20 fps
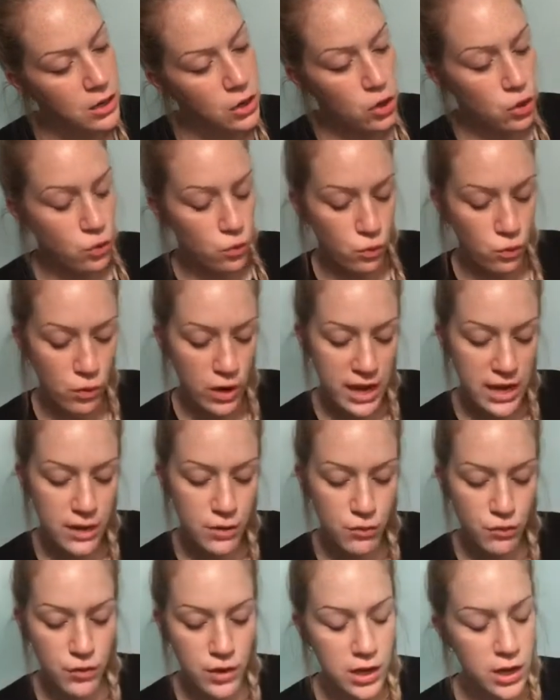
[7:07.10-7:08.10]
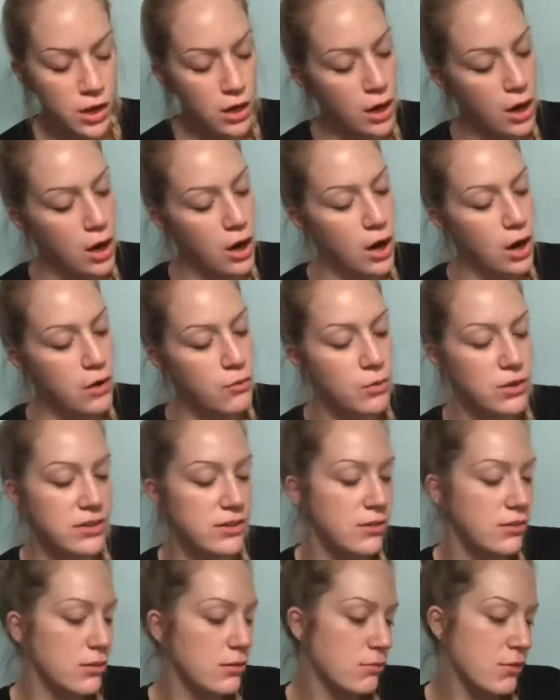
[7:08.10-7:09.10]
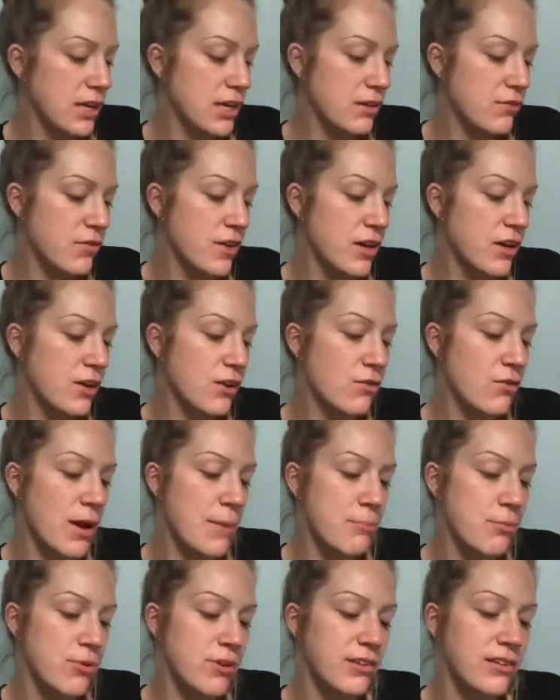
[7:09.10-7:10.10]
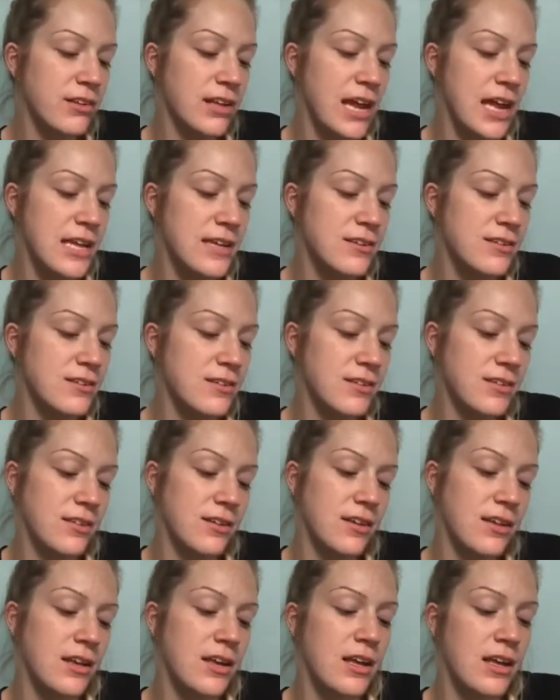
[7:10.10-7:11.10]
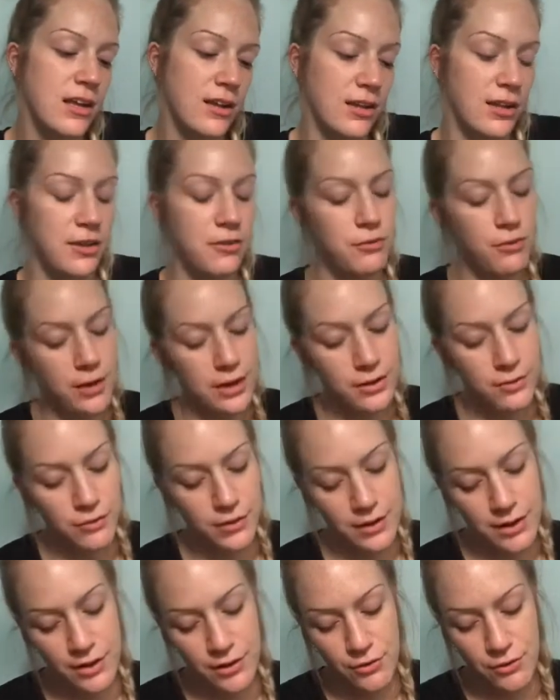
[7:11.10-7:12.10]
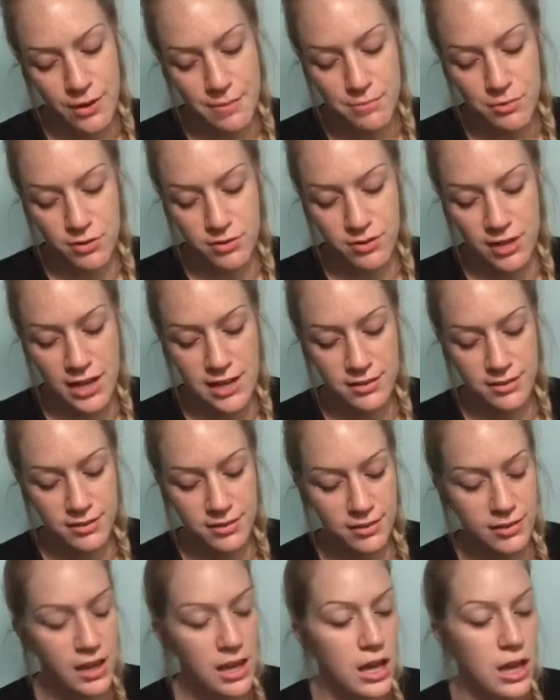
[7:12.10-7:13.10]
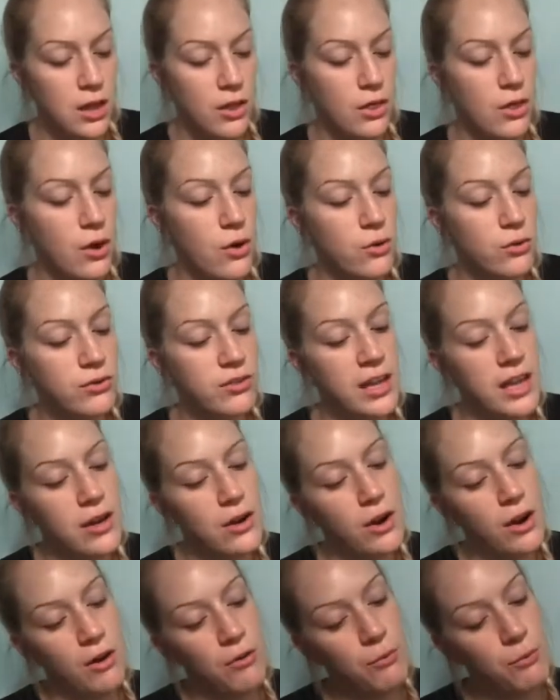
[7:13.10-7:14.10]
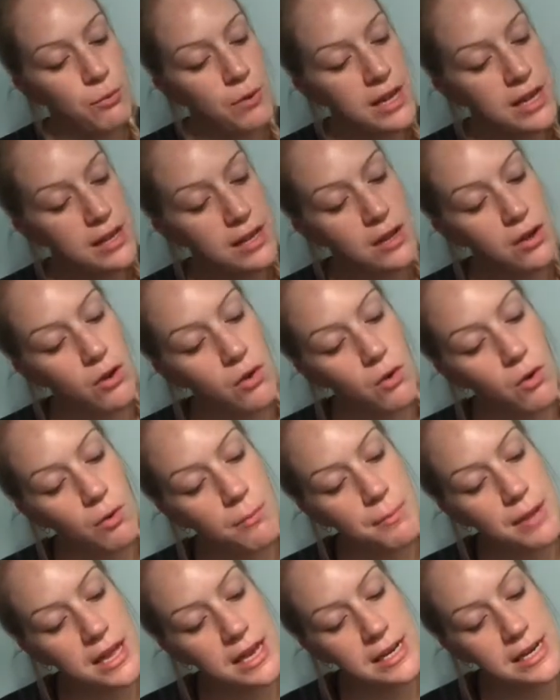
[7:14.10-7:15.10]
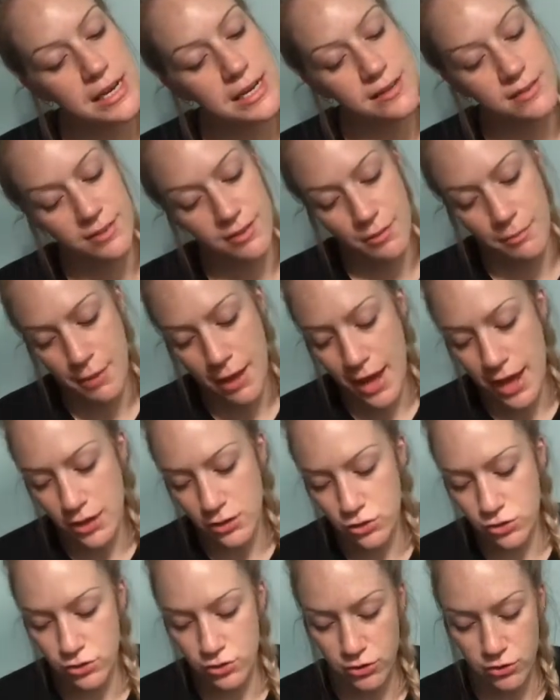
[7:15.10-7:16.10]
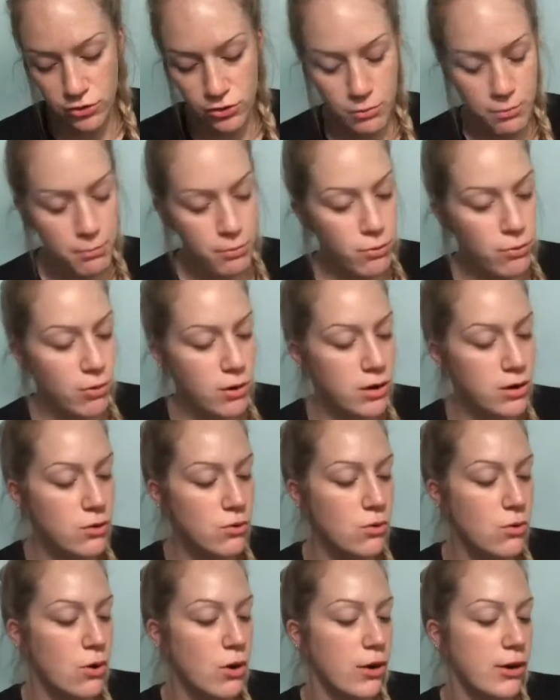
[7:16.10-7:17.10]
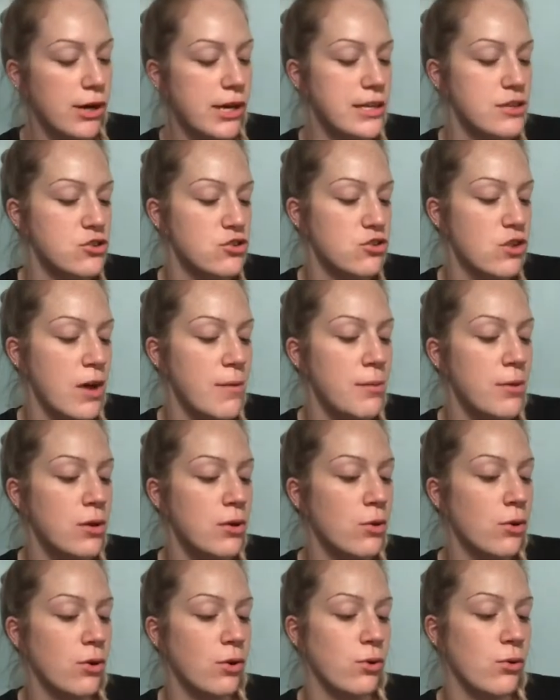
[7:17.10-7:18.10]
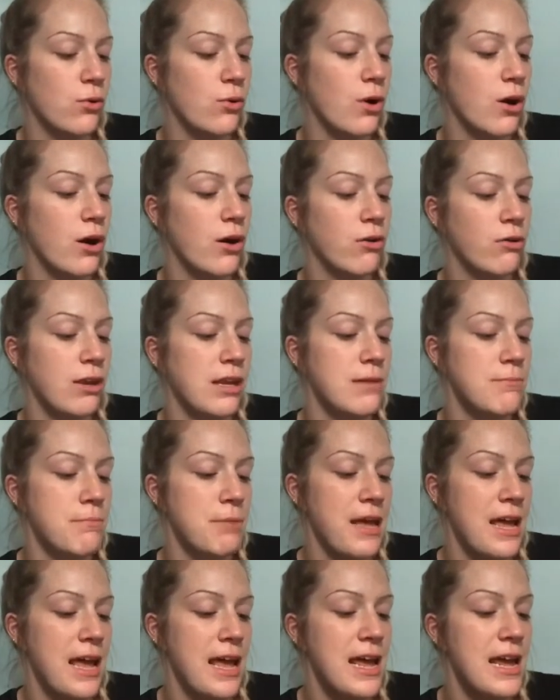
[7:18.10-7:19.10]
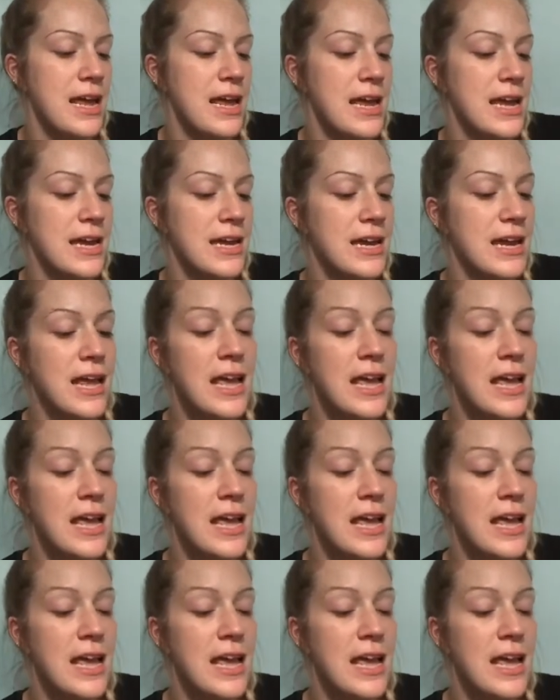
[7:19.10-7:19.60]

ring finger. What does the ring finger represent? The ring finger represents those that are weak or may need some extra support, who are in trouble or who are in pain.